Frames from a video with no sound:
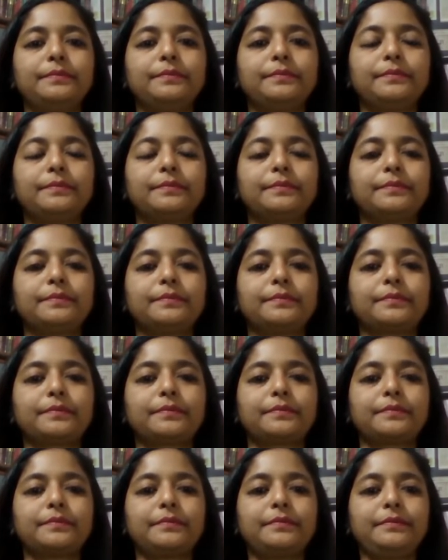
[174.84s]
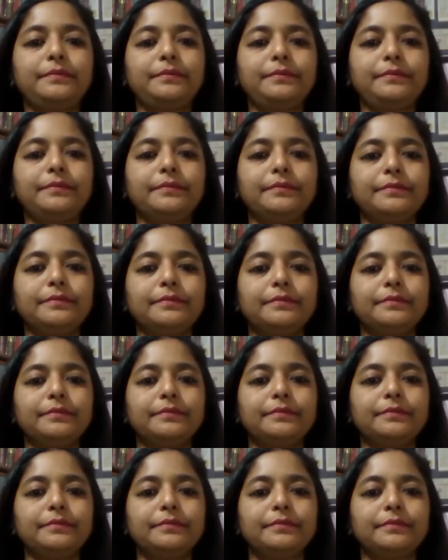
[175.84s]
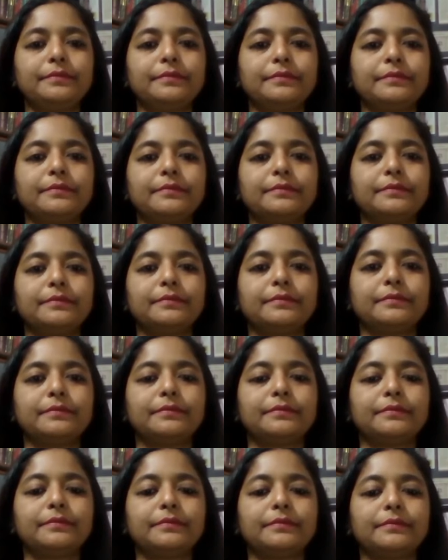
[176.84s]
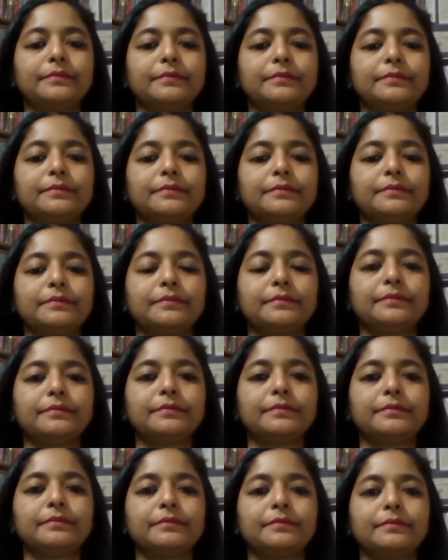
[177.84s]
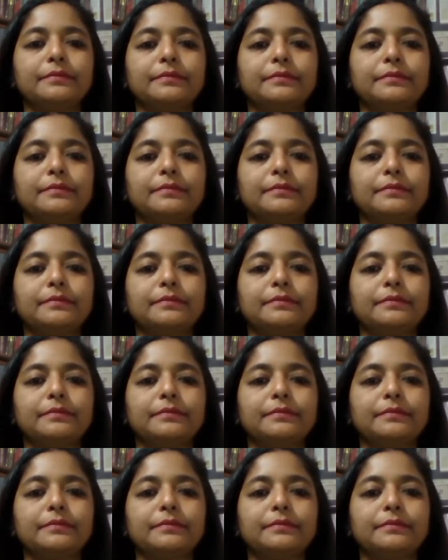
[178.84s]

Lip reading: [no speech]